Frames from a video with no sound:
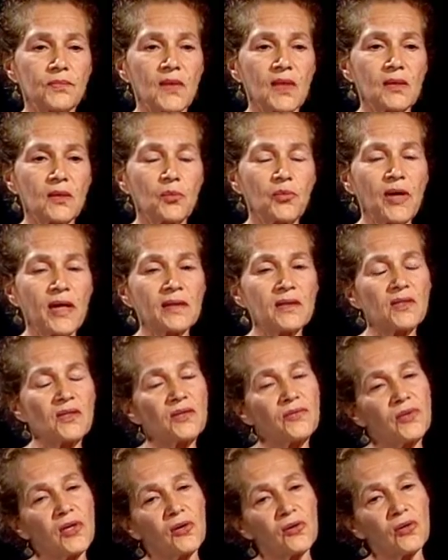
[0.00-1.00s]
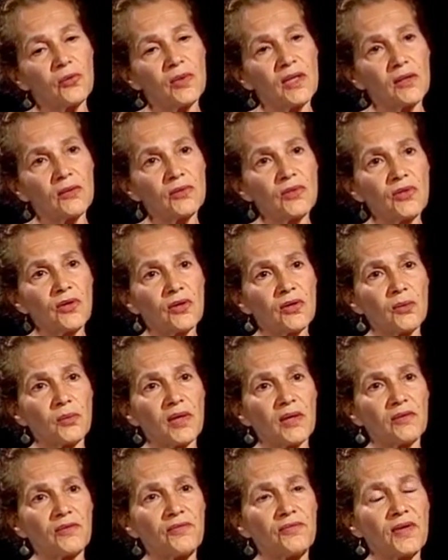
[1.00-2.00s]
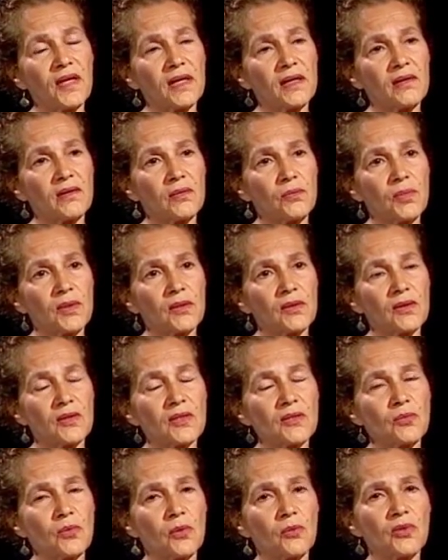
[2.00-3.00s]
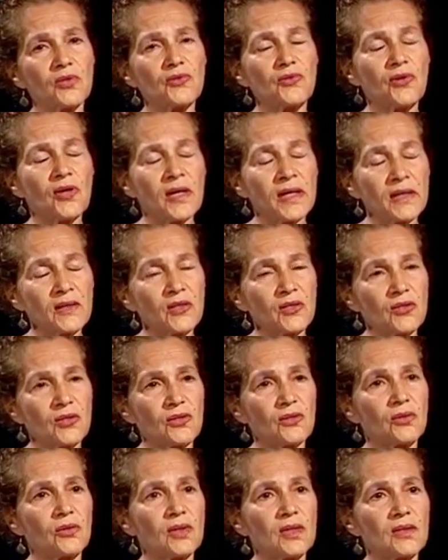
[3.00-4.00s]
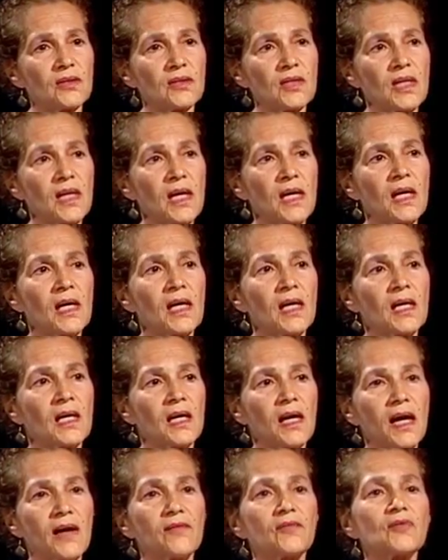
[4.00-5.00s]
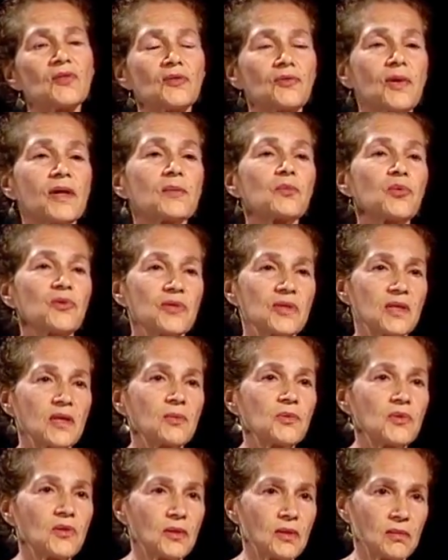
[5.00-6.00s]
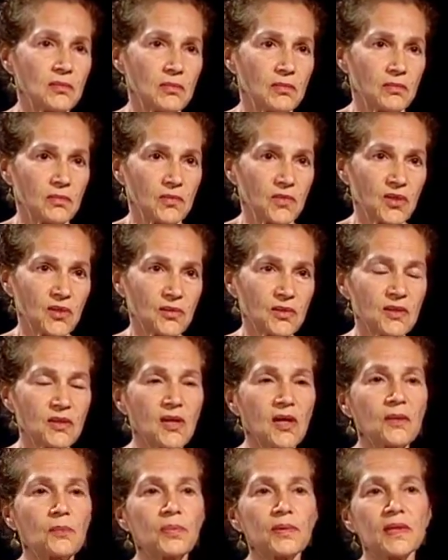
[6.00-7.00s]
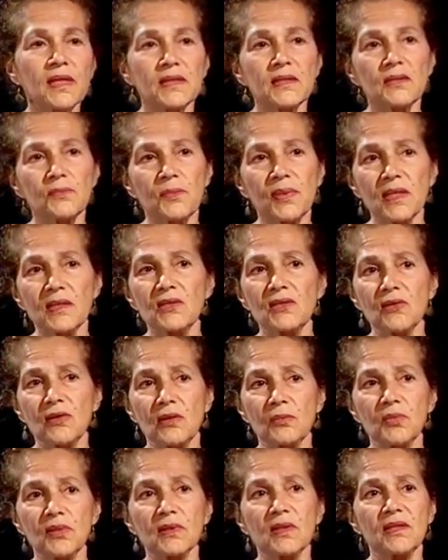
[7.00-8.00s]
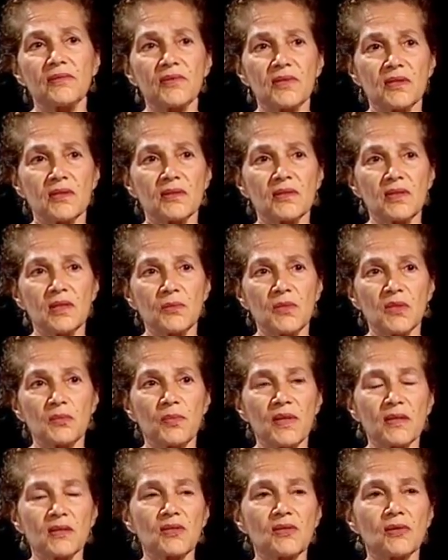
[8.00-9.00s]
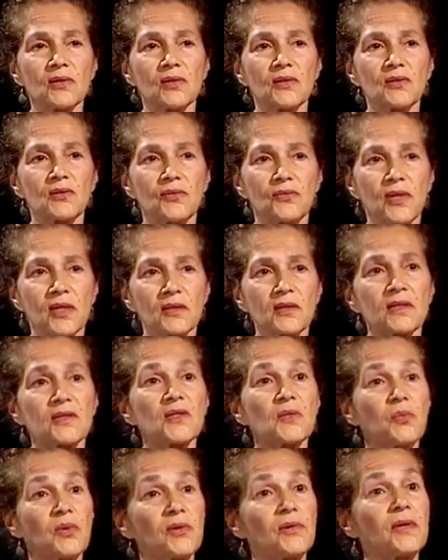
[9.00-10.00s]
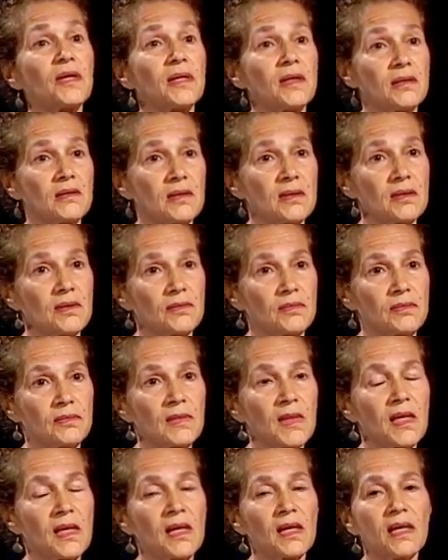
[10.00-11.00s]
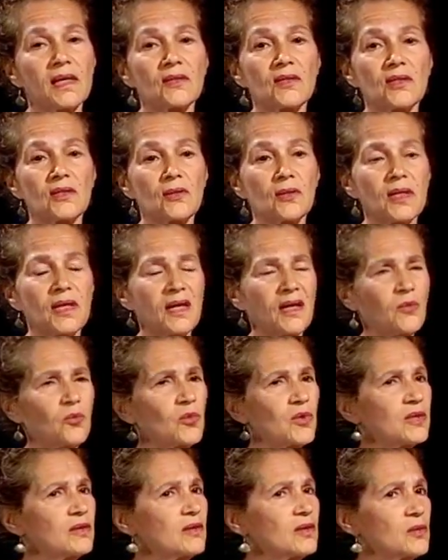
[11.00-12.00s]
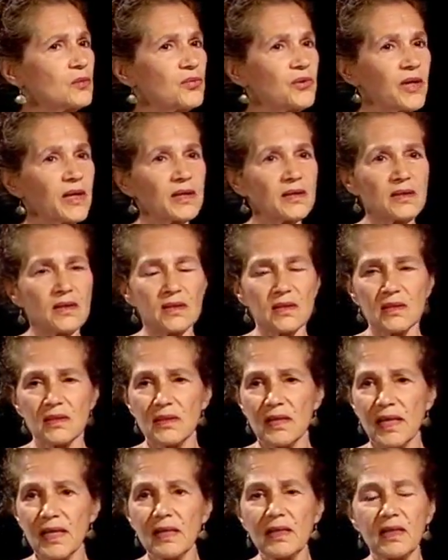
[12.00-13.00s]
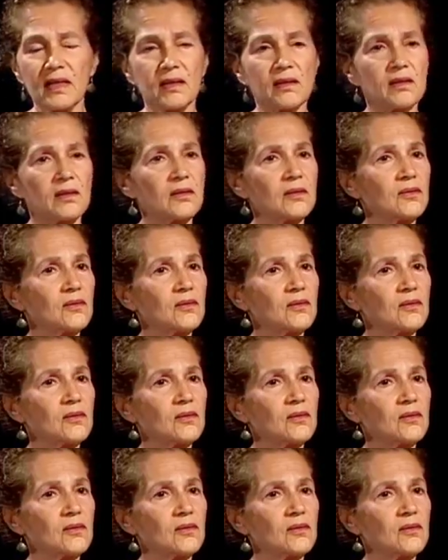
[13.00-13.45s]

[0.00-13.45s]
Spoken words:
in the practice of yoga, we don't talk about faith because what we're trying to do is have direct perception. So it's not based on a belief system. It's based on direct experience. And so again, one can practice any